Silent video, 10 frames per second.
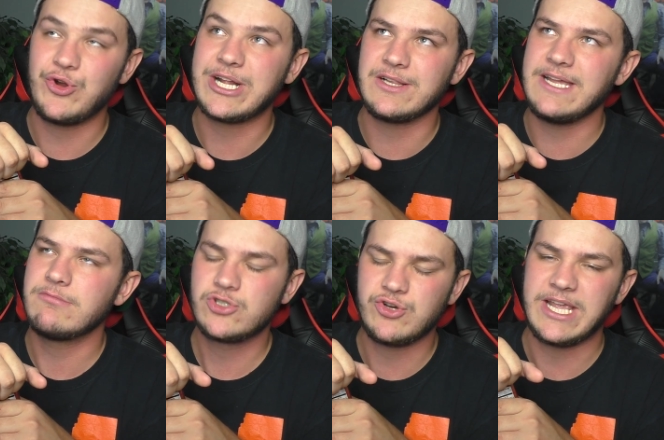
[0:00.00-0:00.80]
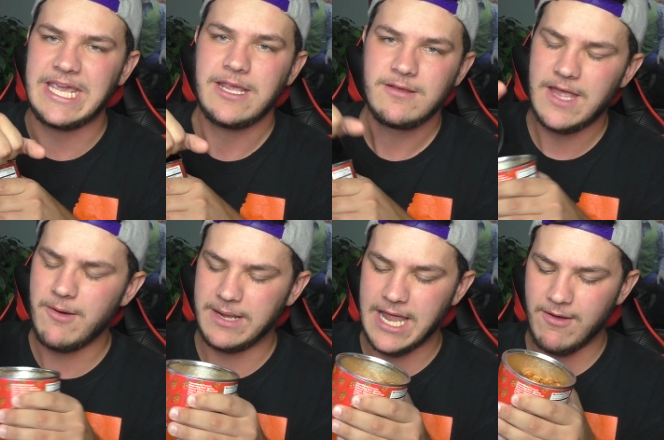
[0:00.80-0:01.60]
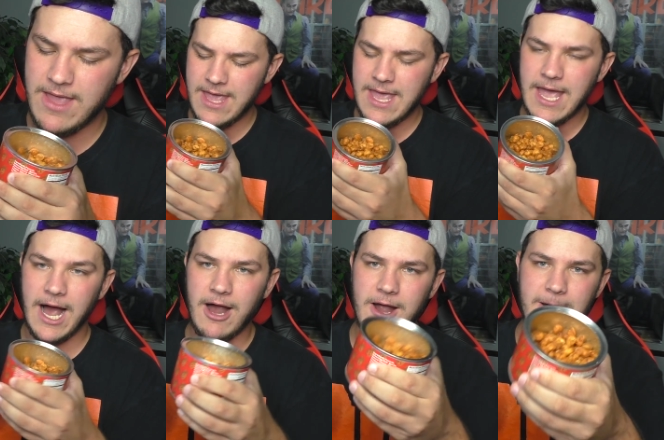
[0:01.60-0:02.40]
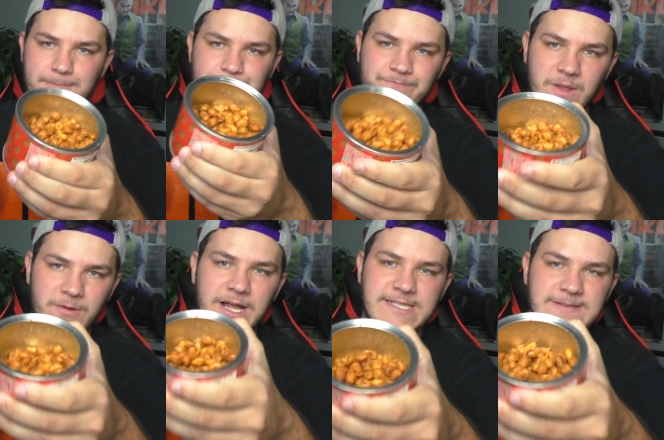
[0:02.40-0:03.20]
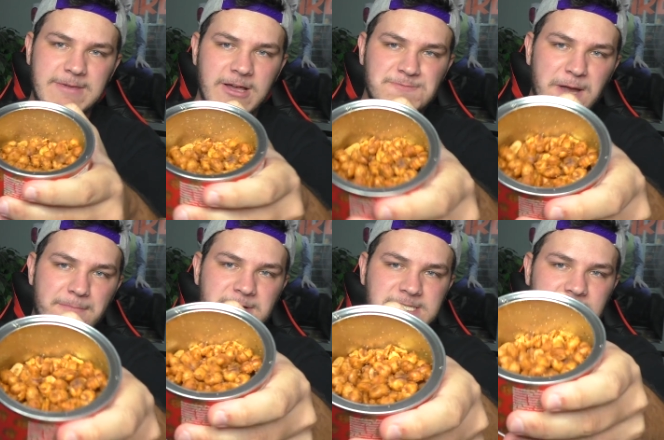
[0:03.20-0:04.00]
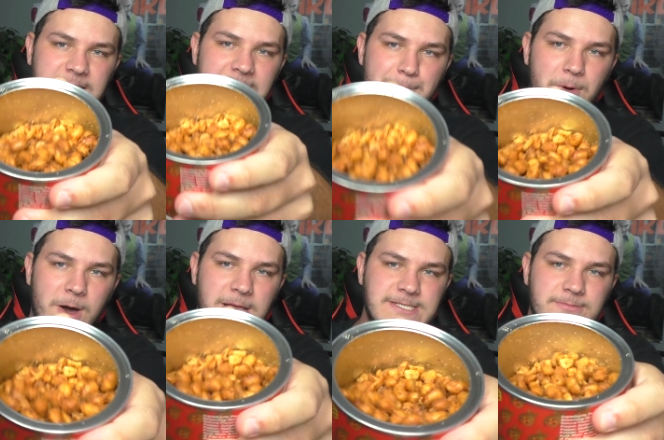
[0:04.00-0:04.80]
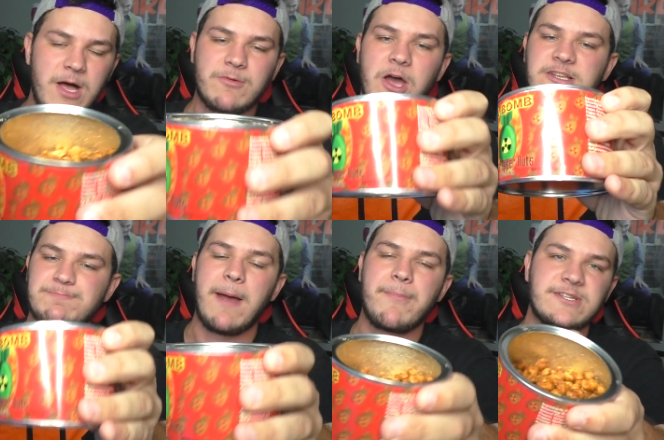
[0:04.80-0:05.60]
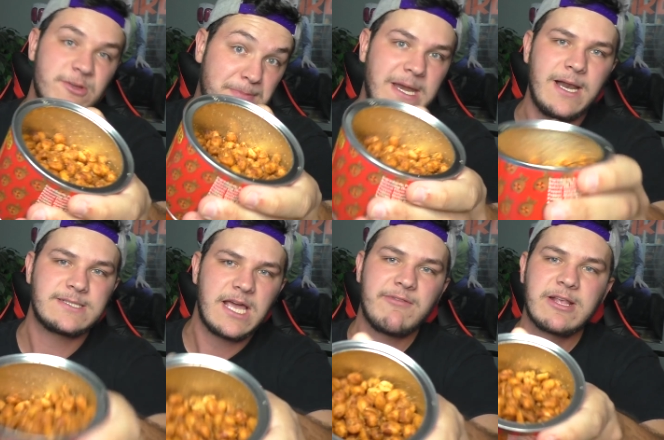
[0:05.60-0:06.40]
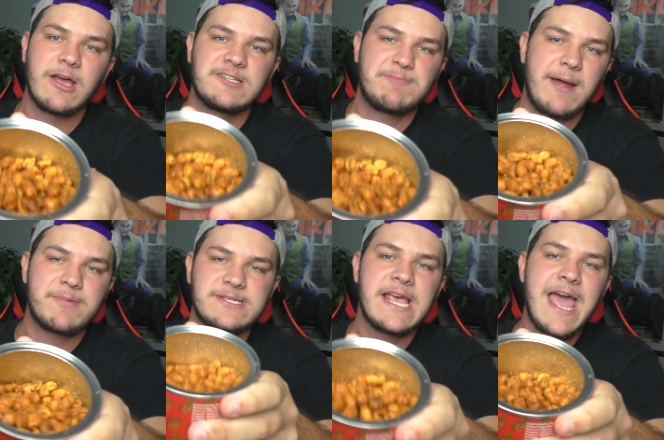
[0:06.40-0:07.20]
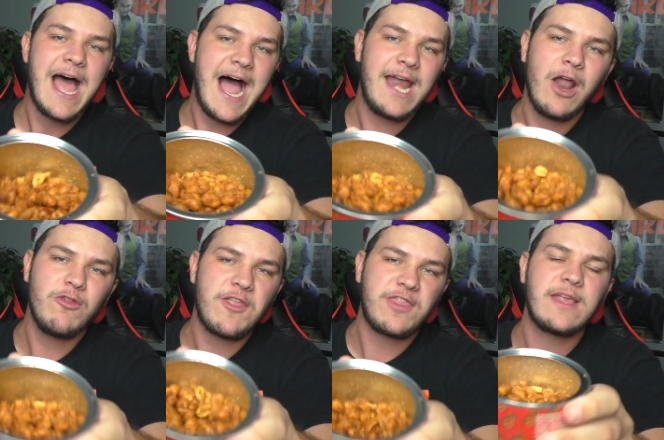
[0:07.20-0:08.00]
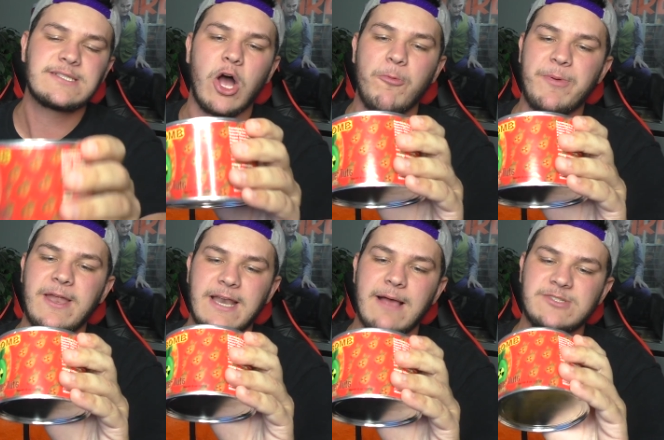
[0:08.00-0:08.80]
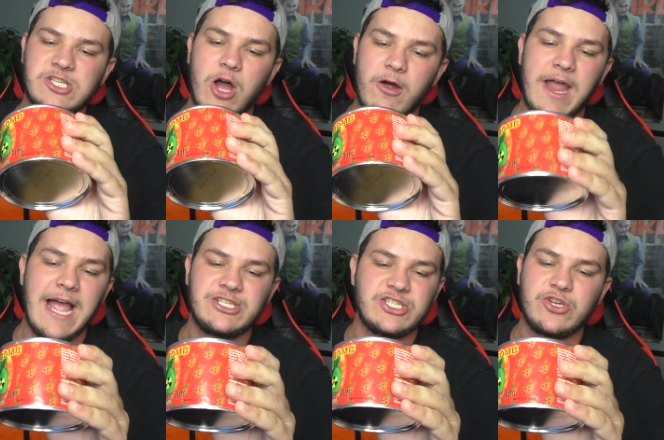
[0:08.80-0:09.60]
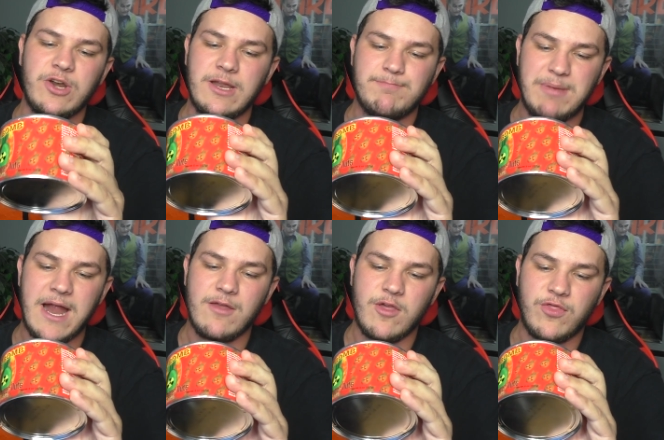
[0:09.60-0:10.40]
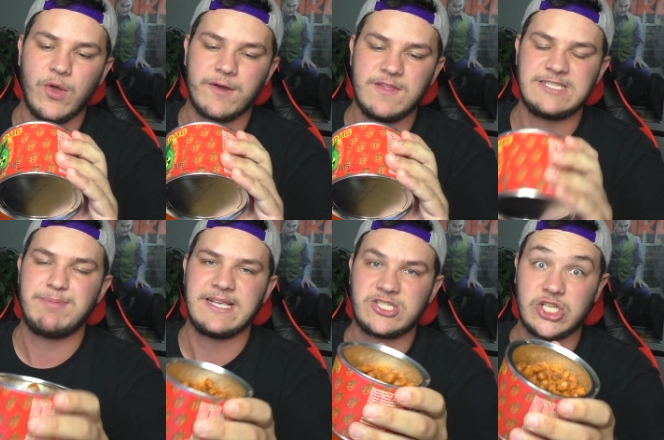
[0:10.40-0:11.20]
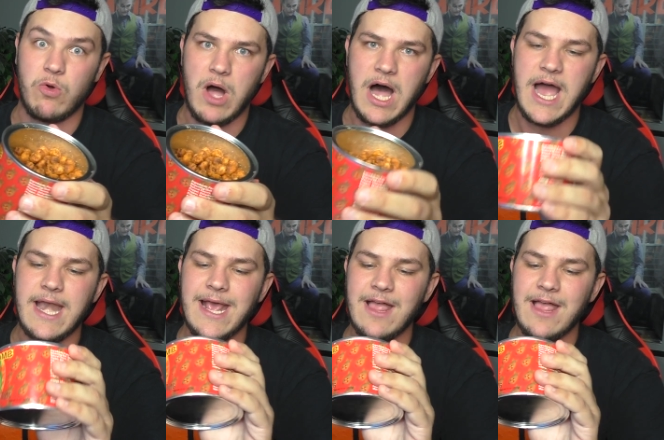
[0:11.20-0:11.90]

trickly, Tricky. There we go. All right, we got some ghost peppers. Look at that, boys. Well, ghost peppers. They're peanuts covered in ghost peppers. I know the thing's opened. I'm sorry. I just couldn't bear the thought of these being so hot